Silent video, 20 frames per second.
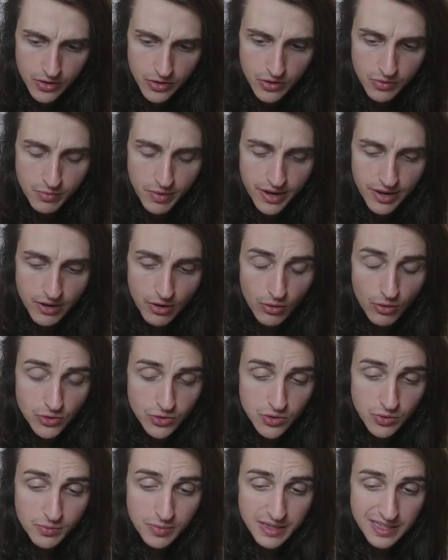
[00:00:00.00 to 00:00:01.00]
You might
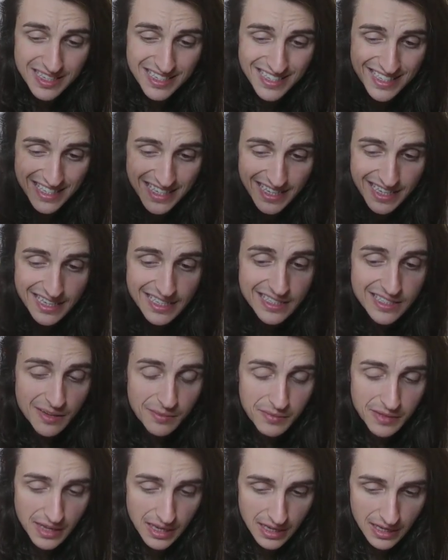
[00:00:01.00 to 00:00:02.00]
also be seeing
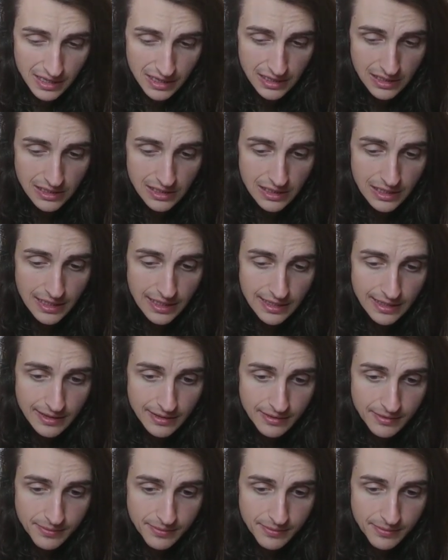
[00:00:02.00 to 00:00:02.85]
something clearly.